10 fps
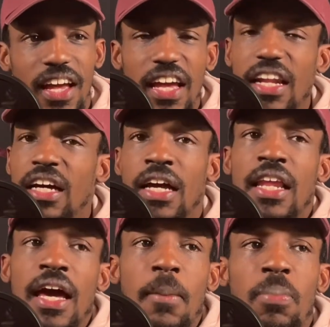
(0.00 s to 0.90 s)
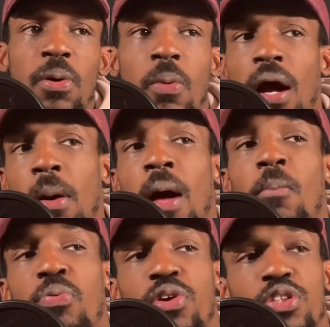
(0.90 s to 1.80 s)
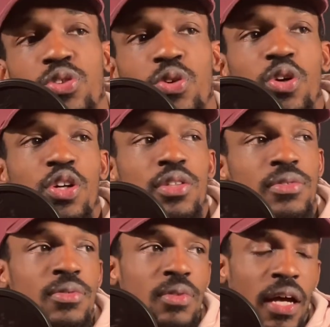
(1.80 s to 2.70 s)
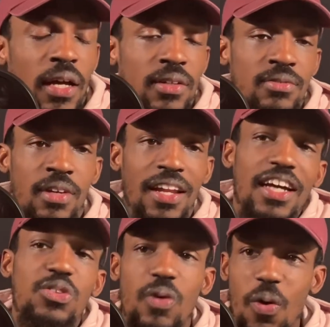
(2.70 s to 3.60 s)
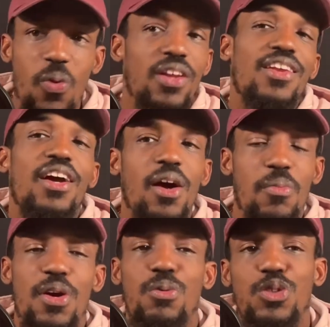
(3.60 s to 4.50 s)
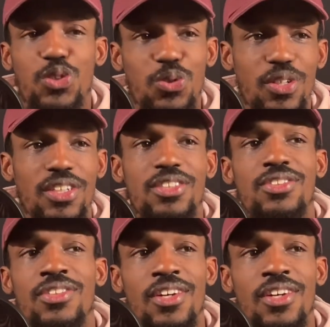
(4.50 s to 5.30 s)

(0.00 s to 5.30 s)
And like people, I'm pretty sure, like, and that's why I wanted to come here with you, because